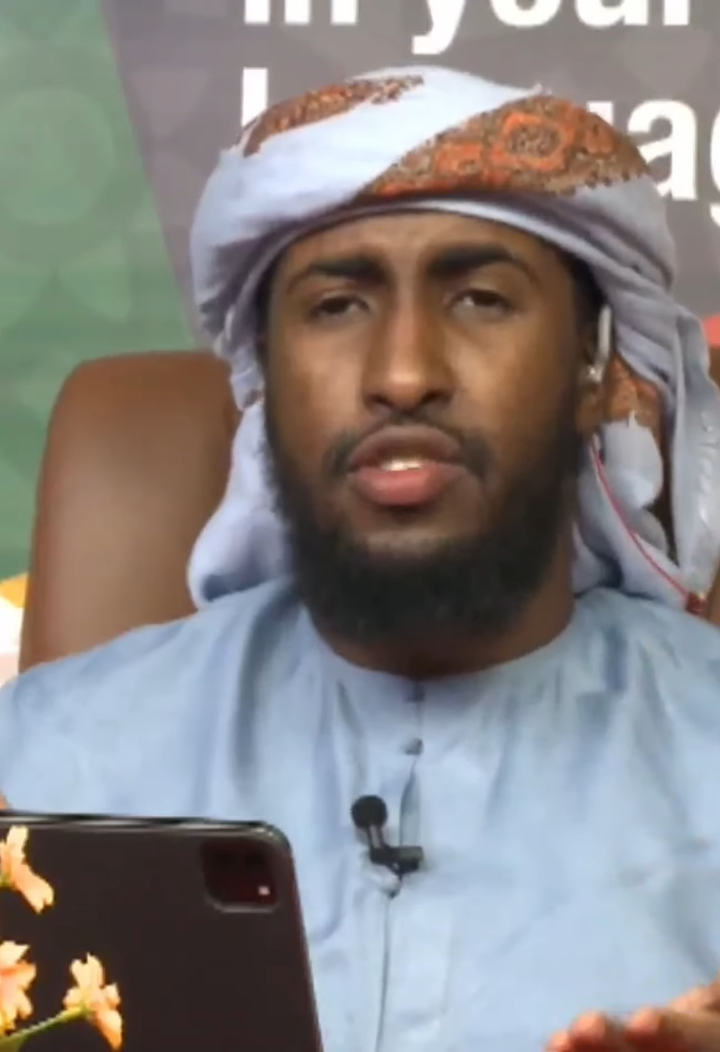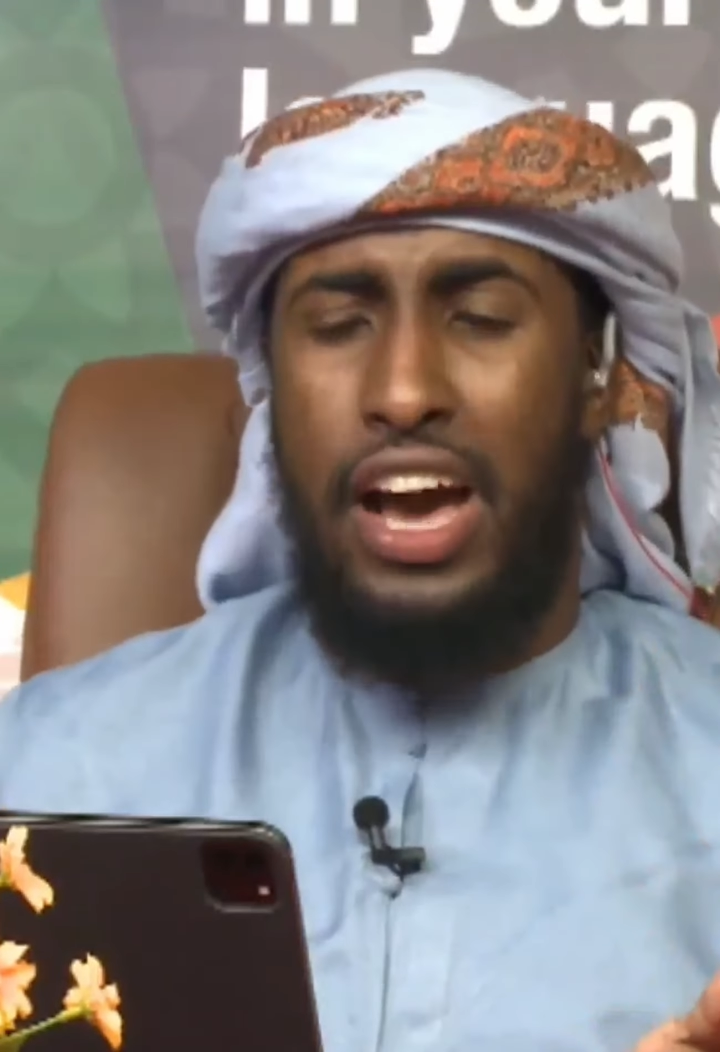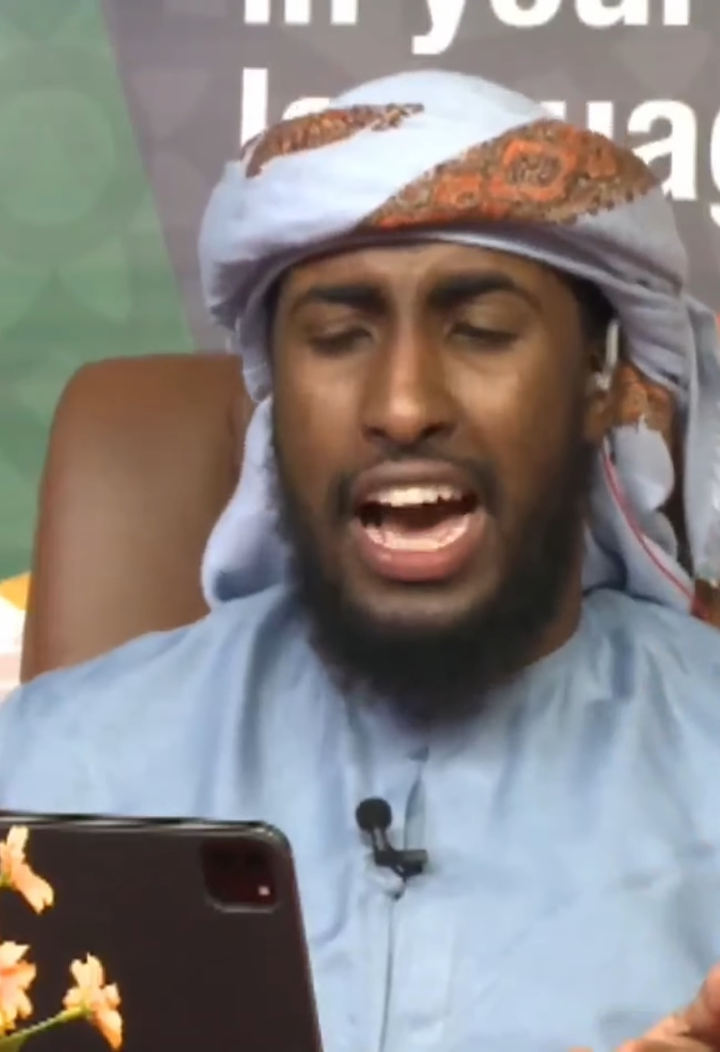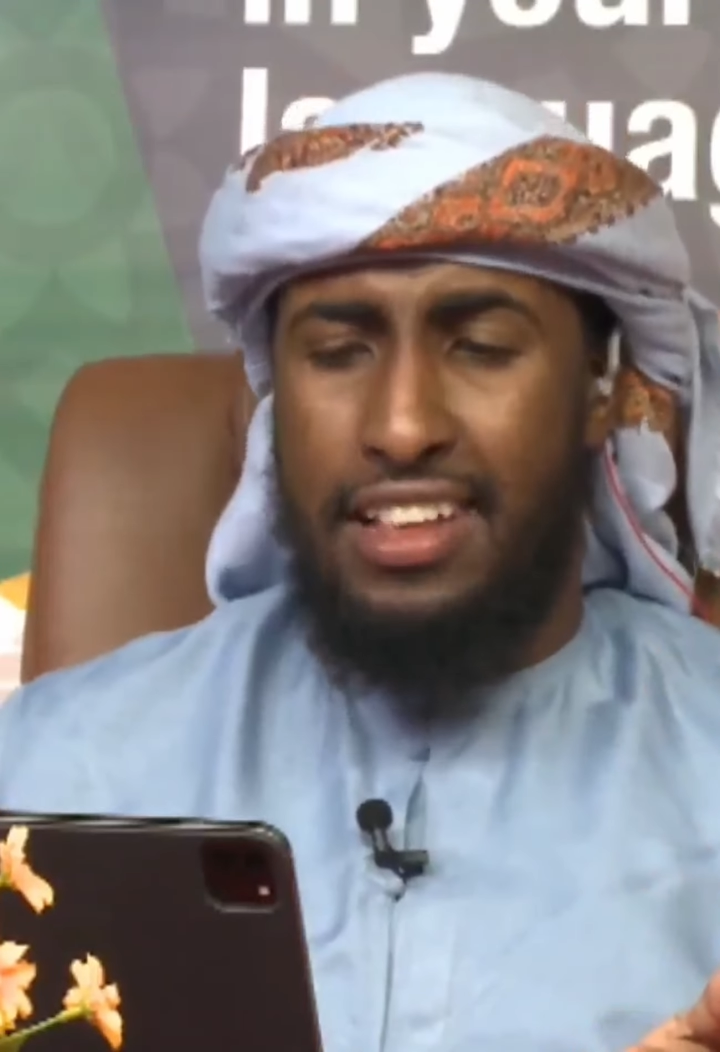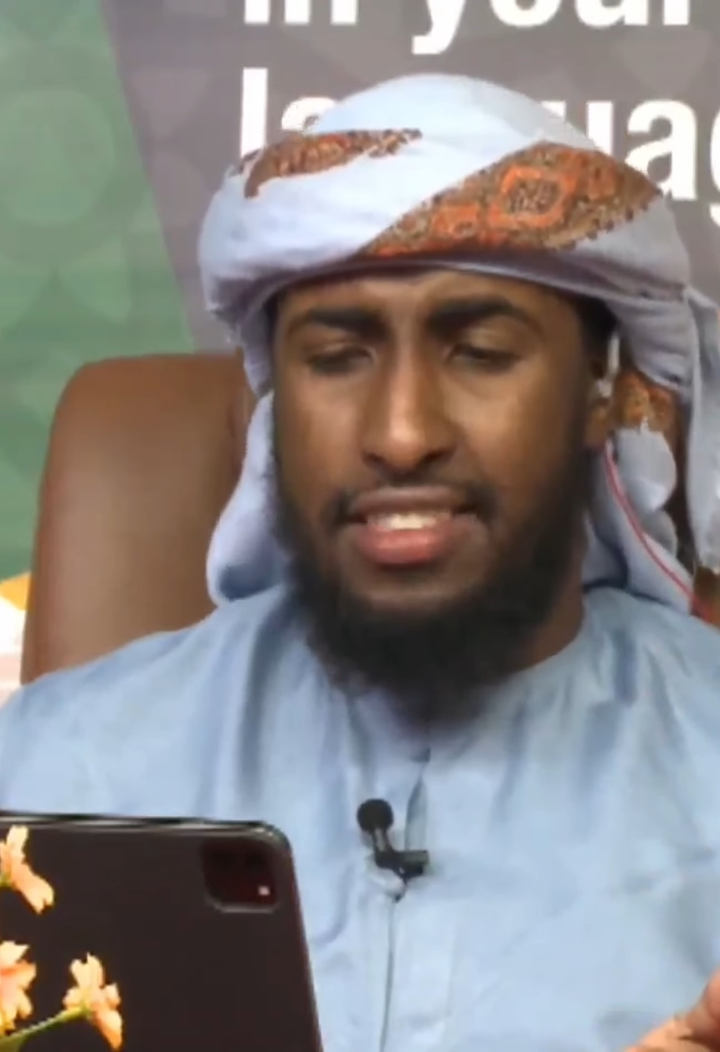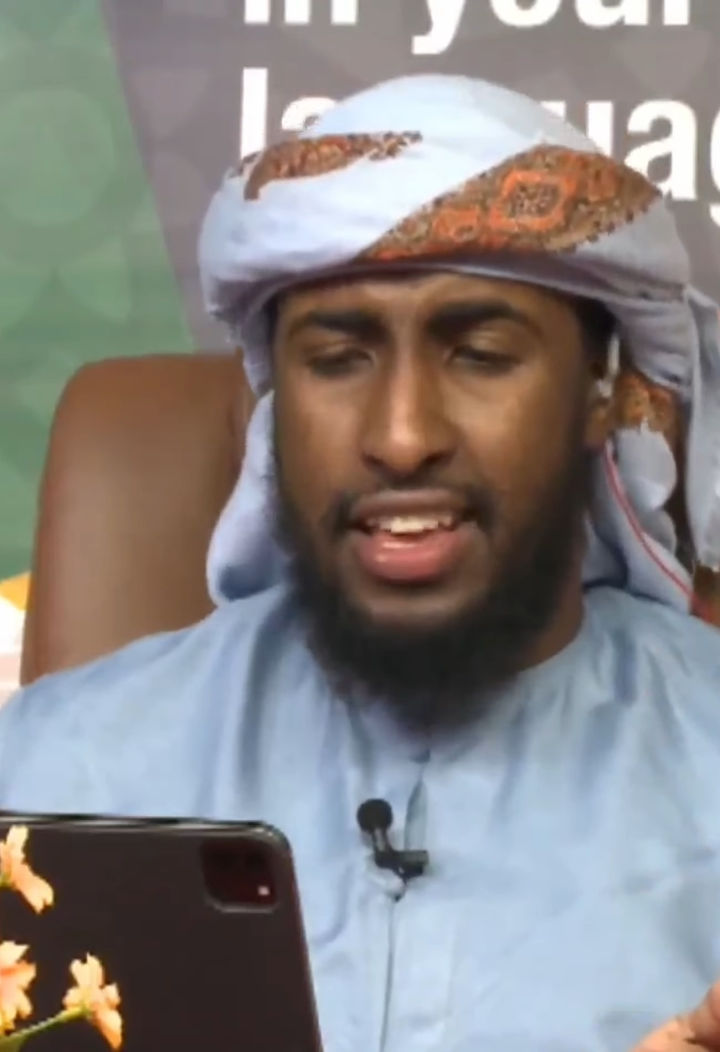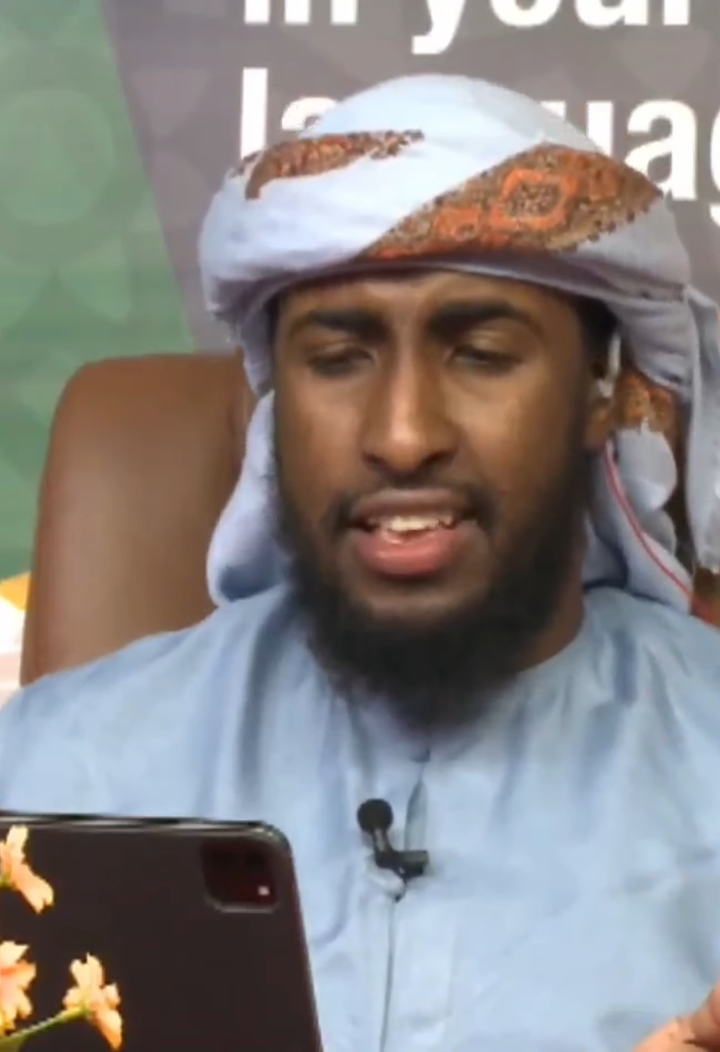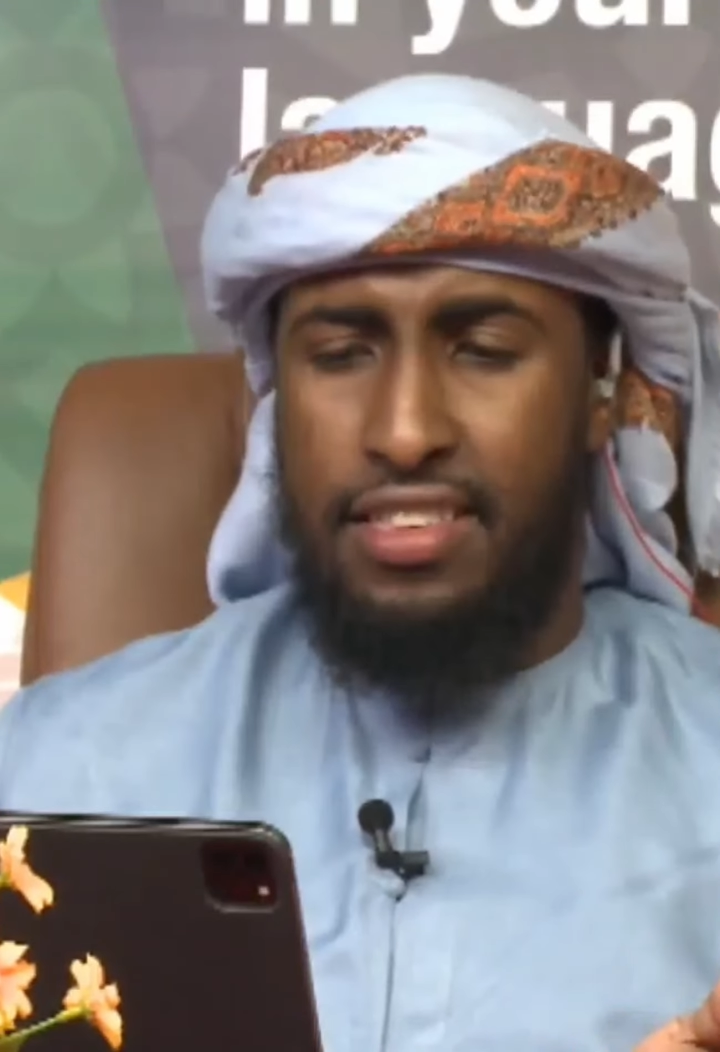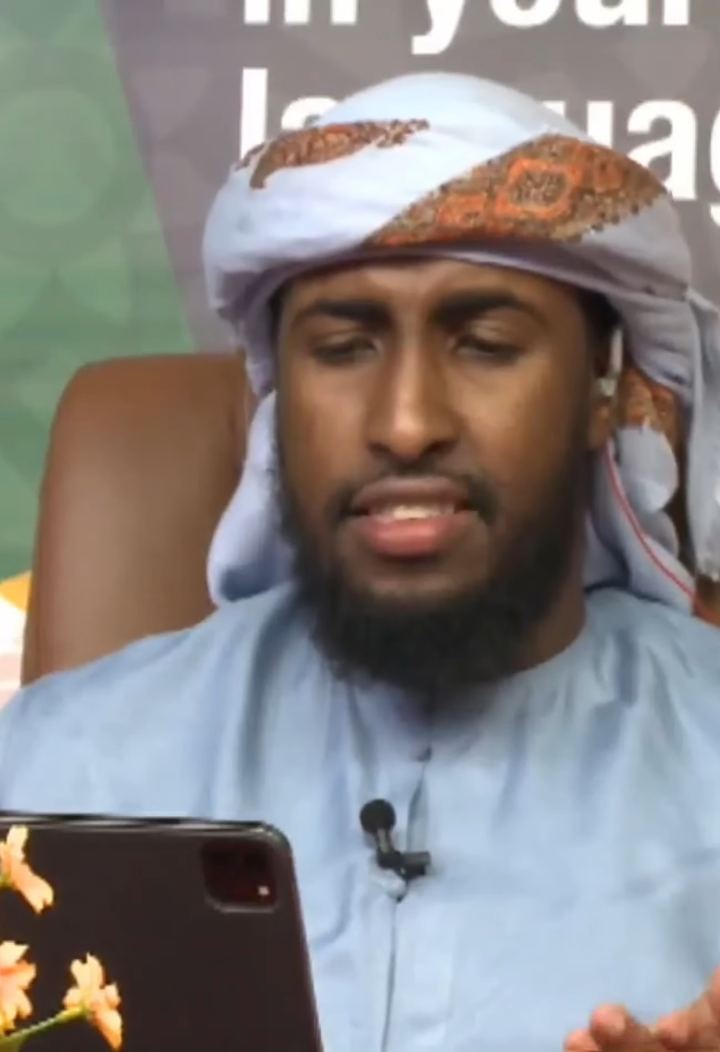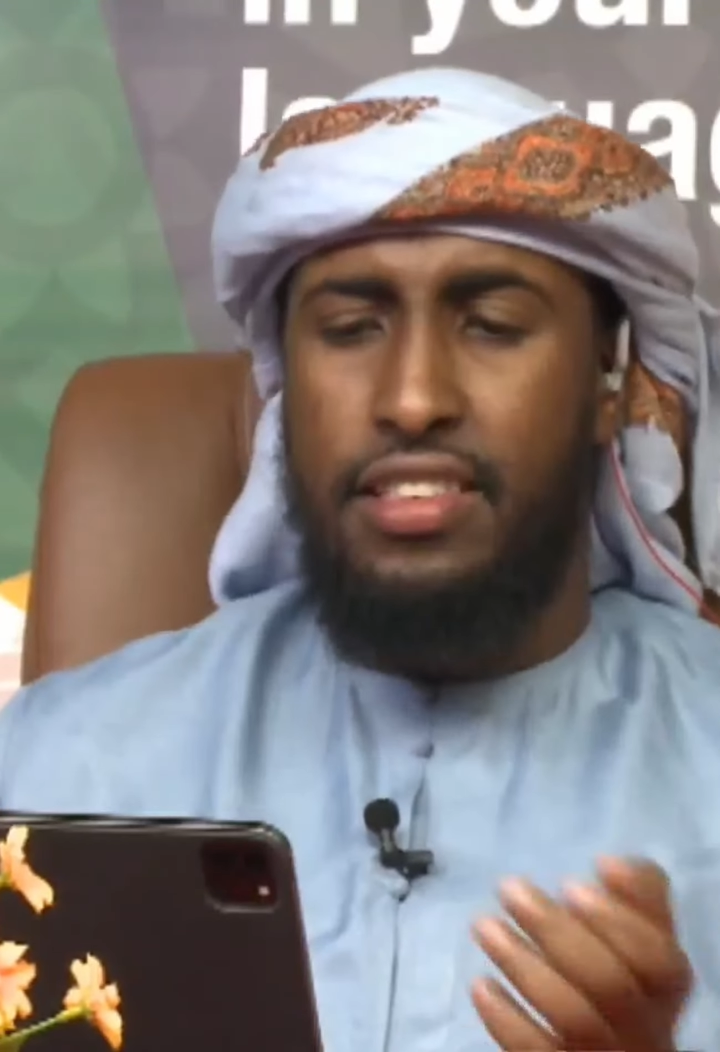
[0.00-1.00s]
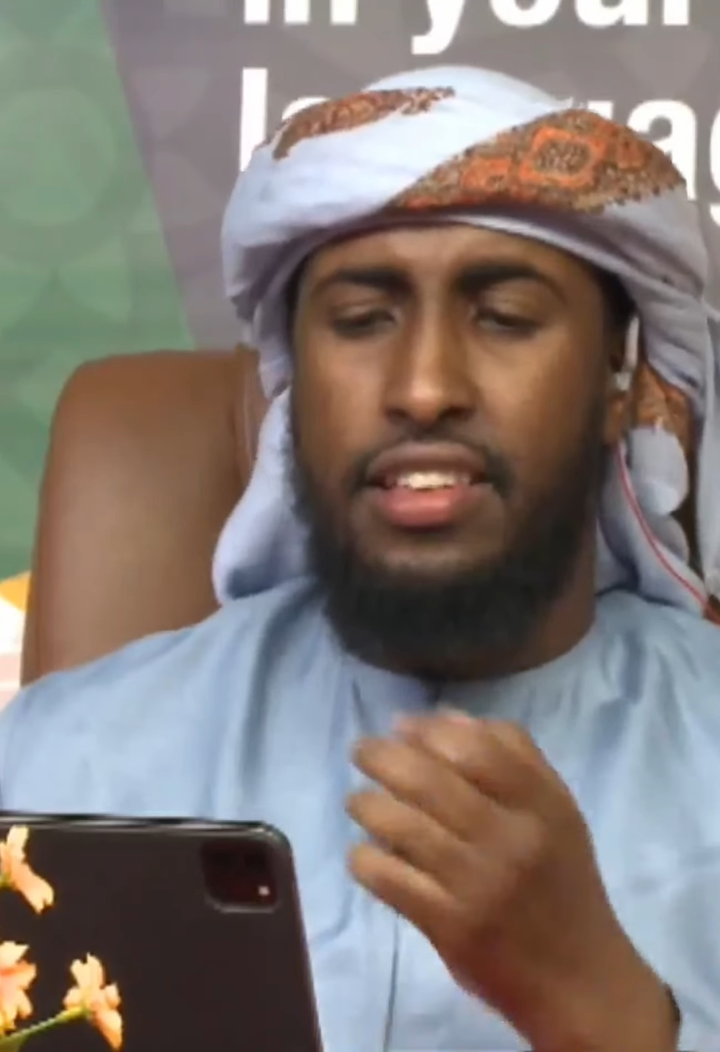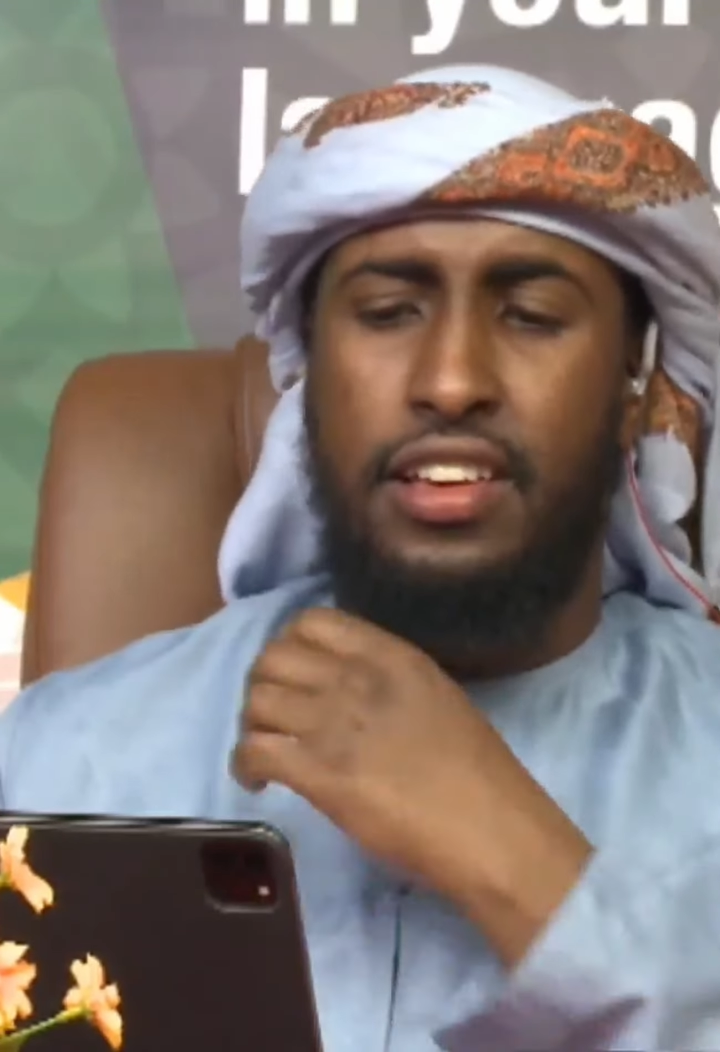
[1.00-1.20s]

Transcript: your hands is,